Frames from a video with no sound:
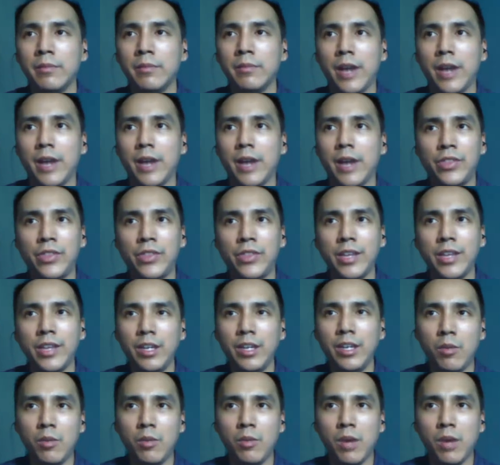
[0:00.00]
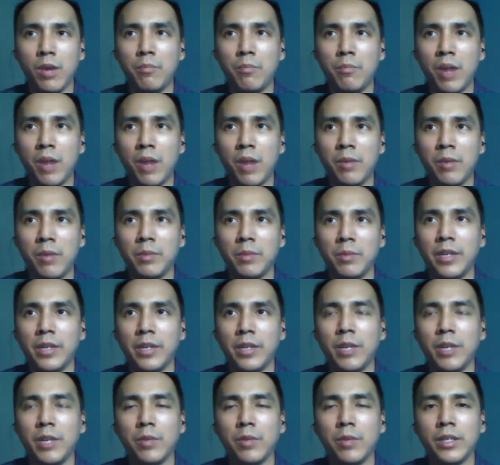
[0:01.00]
I think what
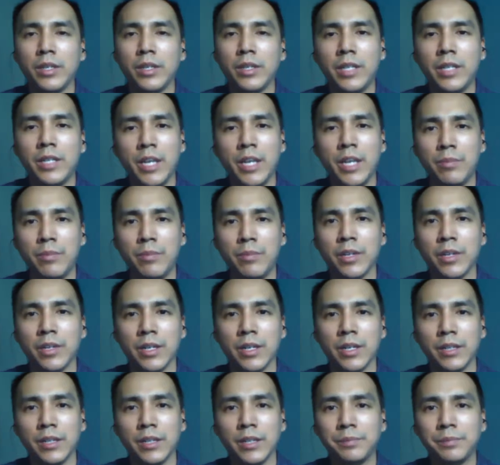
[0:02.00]
probably would keep the